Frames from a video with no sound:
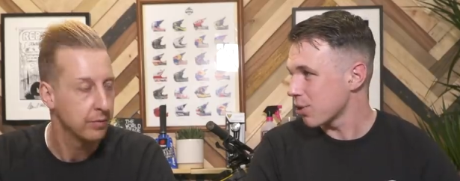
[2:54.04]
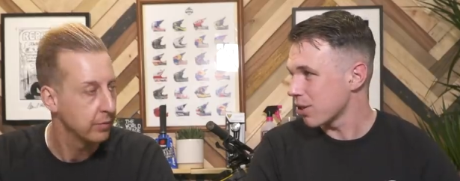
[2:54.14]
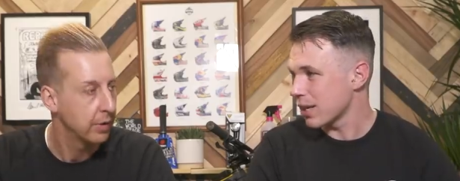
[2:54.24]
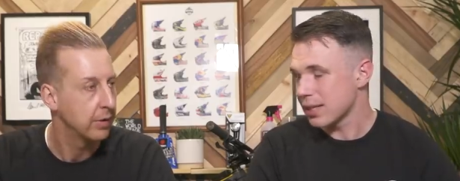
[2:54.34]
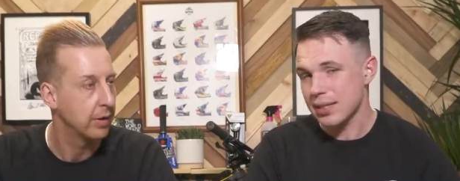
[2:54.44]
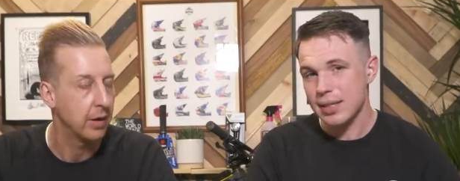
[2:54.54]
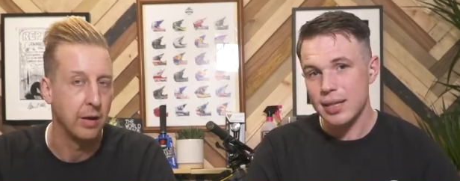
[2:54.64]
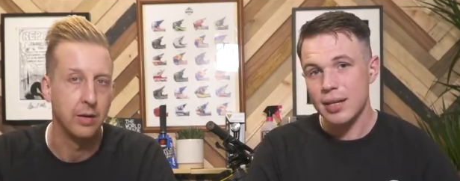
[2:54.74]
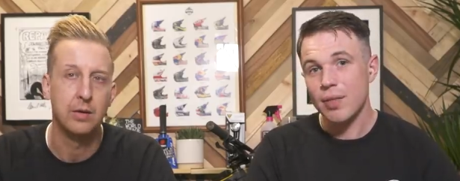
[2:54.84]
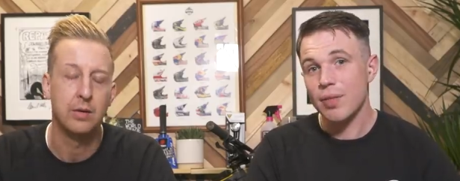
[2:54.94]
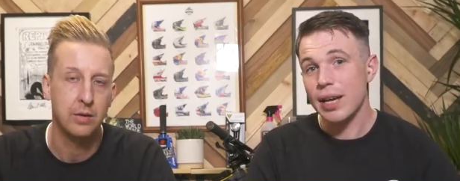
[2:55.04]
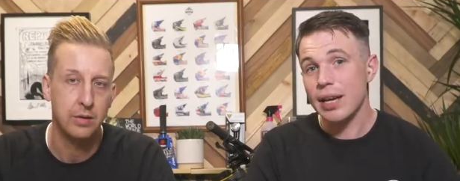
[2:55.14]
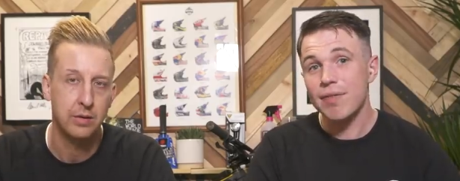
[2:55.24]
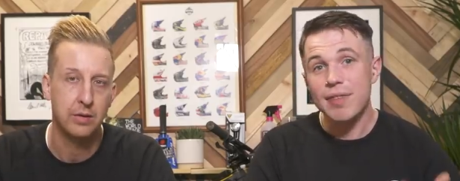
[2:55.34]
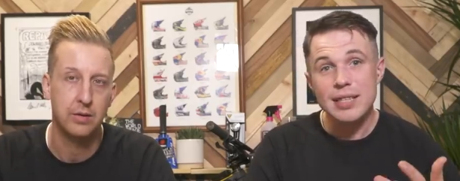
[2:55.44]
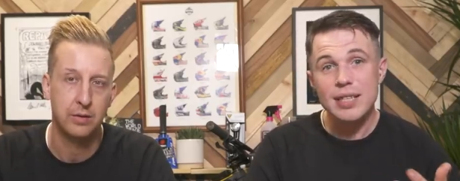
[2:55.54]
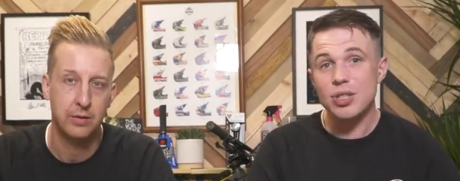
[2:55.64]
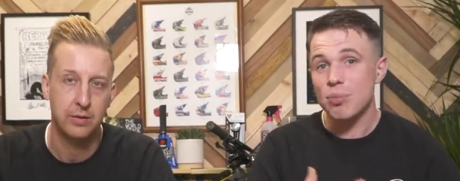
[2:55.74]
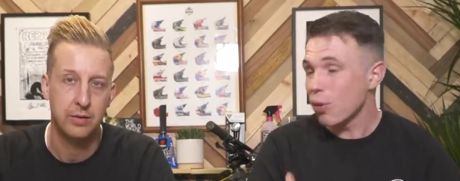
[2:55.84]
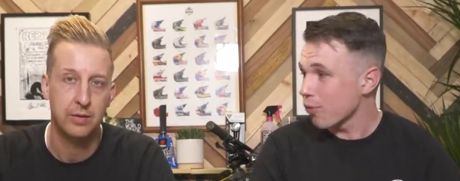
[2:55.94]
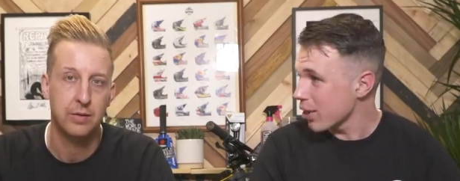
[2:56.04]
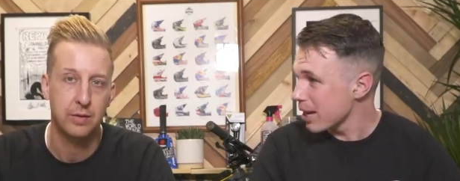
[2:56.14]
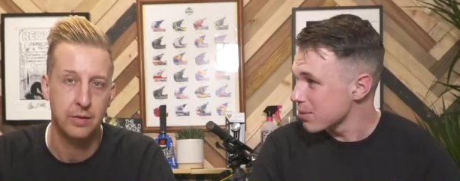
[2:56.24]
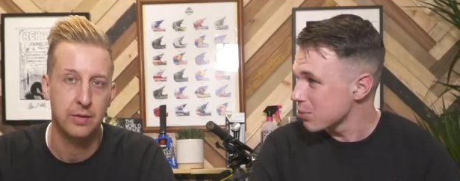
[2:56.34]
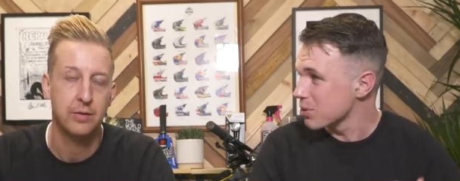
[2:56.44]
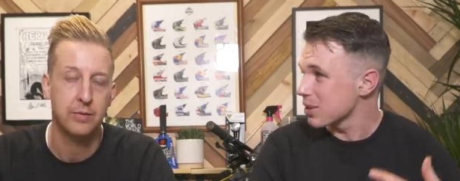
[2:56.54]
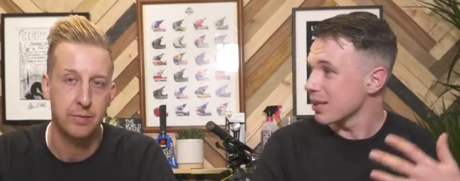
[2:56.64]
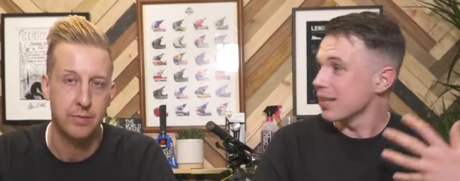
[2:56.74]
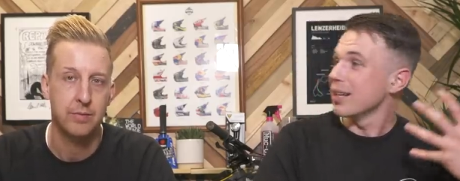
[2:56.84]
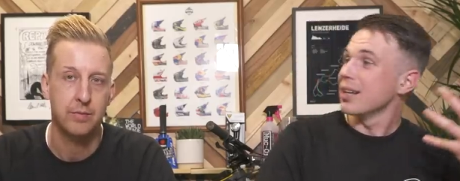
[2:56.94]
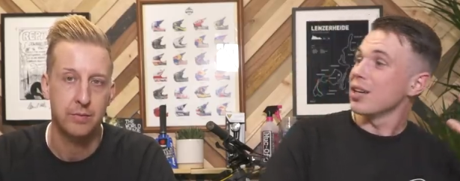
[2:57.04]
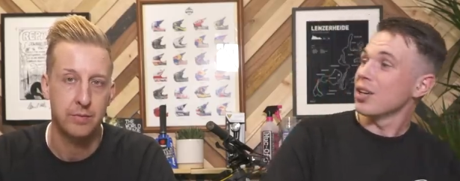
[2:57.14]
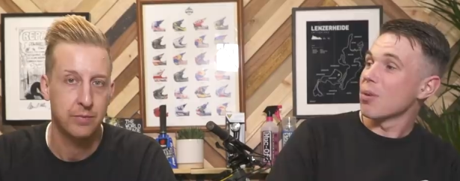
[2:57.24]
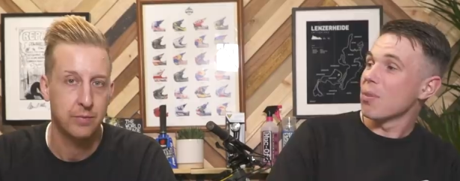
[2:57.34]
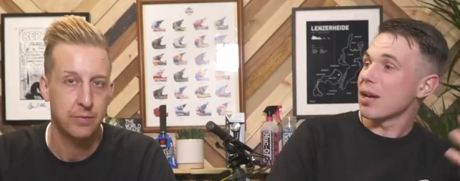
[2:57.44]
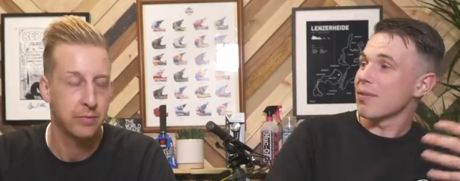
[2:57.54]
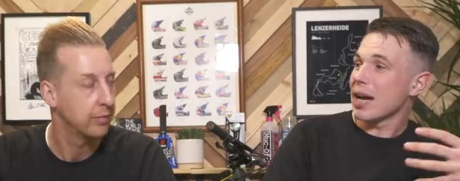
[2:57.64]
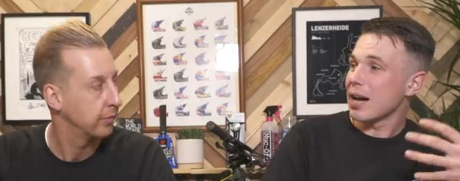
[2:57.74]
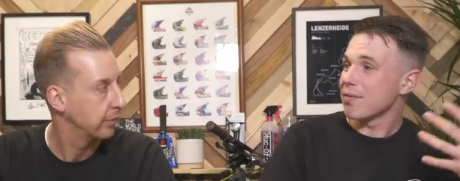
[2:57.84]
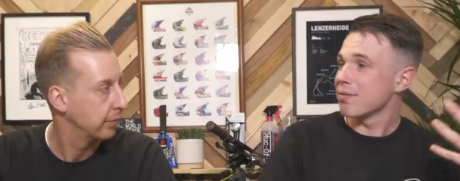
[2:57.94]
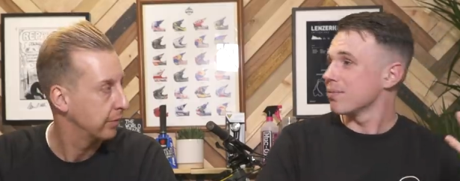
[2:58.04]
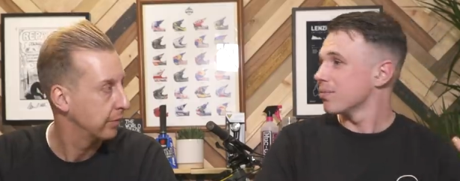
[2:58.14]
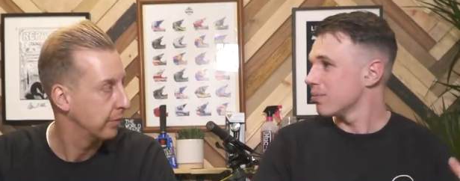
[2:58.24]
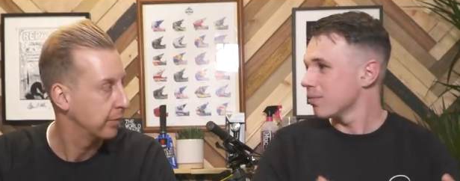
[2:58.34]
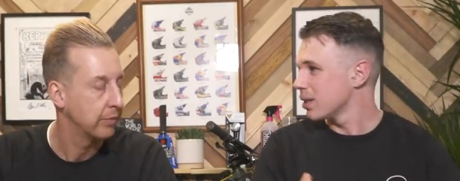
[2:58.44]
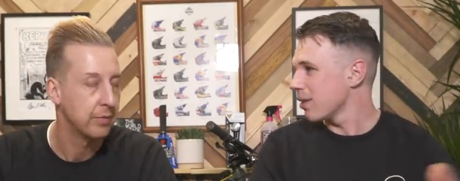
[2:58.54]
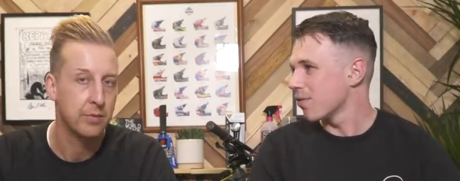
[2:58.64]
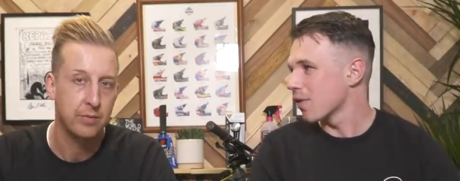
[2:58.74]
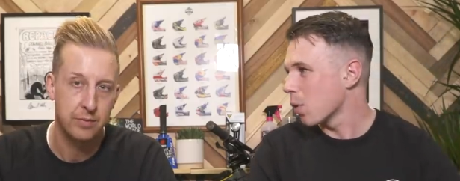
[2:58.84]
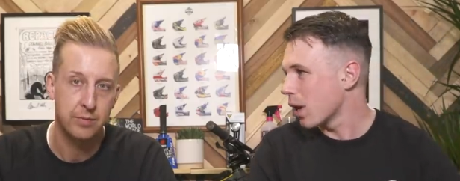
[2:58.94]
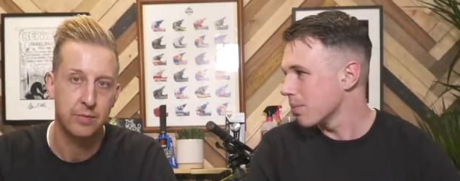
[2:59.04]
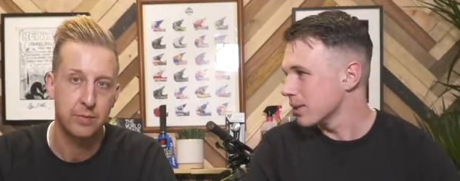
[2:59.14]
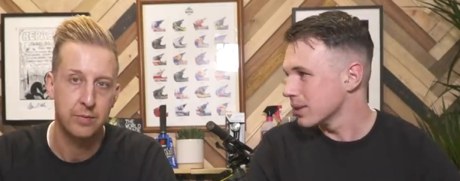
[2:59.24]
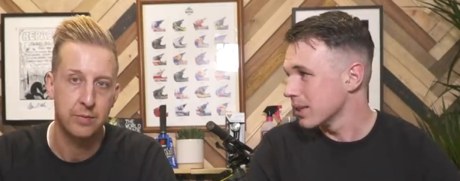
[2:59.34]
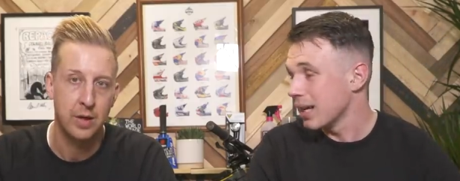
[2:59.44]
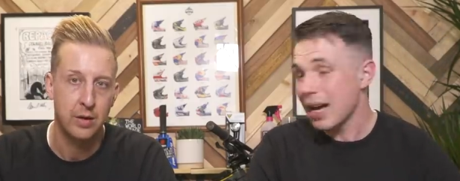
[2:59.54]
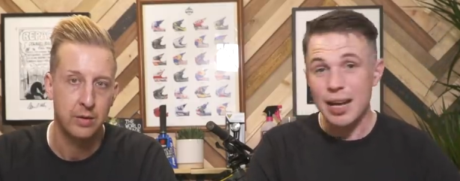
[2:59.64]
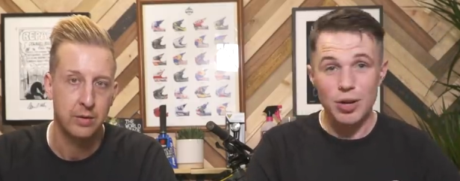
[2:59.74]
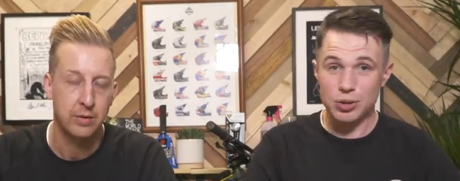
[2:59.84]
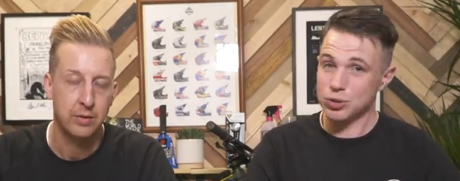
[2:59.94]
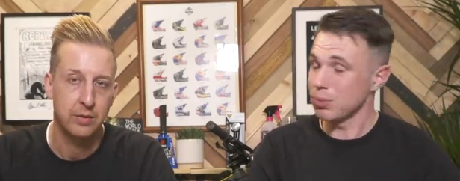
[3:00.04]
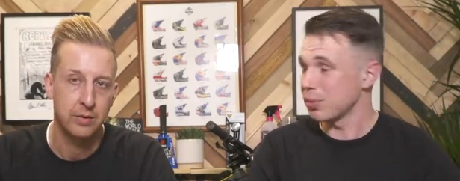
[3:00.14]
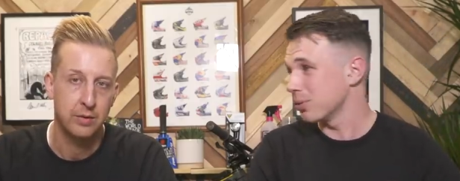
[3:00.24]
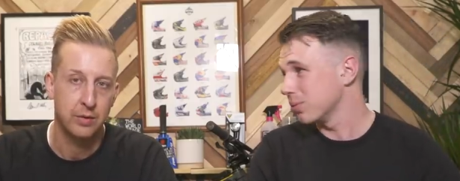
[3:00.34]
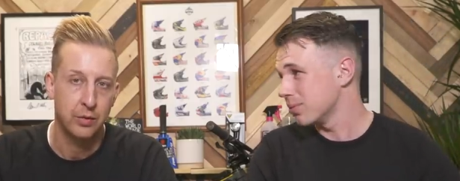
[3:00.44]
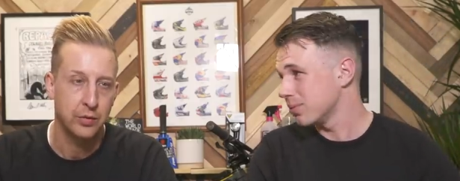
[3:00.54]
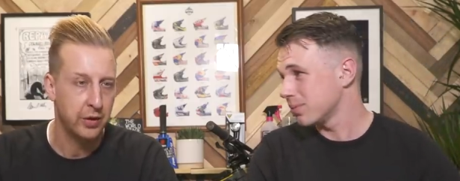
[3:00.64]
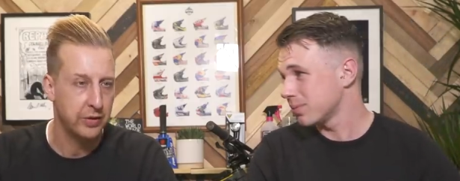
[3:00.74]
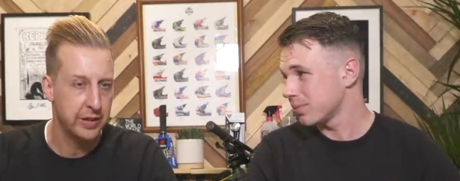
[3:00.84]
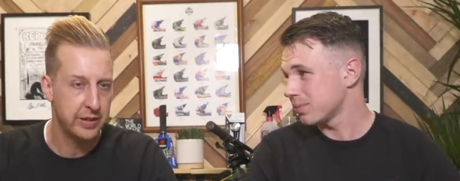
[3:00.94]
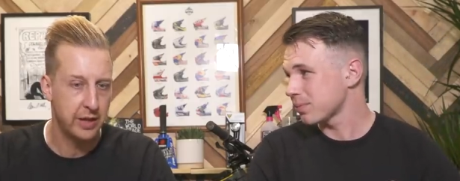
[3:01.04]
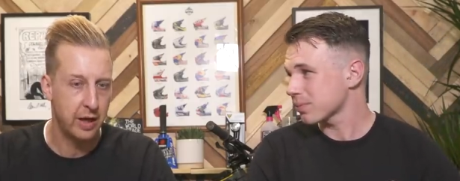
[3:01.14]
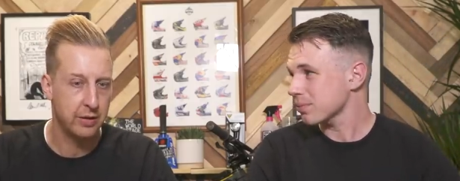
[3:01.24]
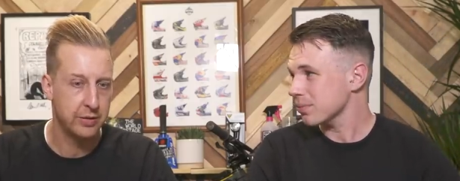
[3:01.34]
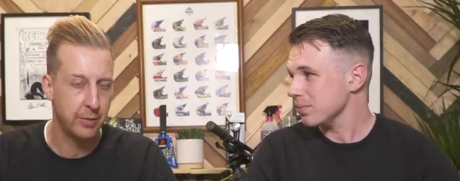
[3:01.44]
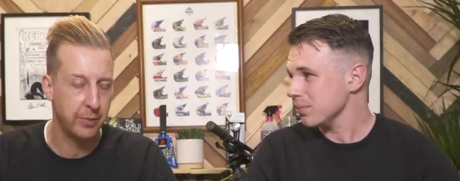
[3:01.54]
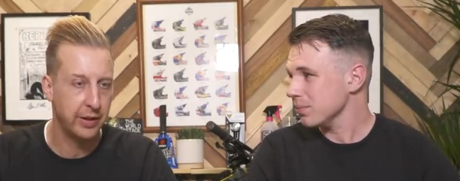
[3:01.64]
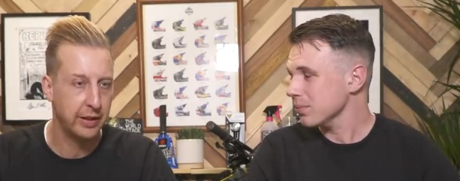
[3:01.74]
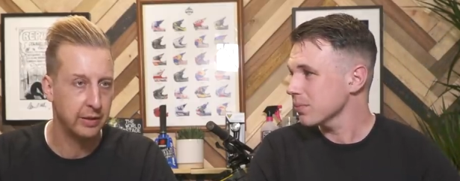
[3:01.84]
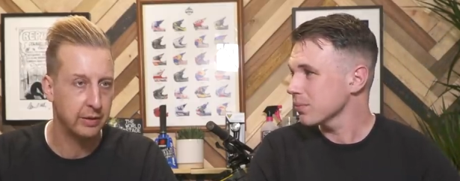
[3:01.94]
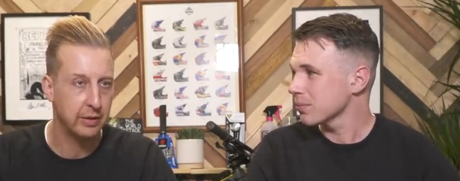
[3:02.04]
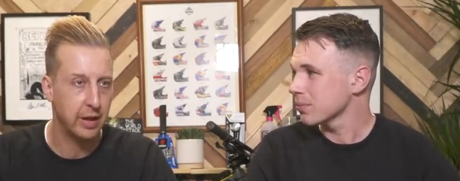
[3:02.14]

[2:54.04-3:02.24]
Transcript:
Speaker 1: spring rate. Yeah. They can fit it to more frames, ones that you know might even have different requirements,
Speaker 2: and it looks super cool. So is this uh, something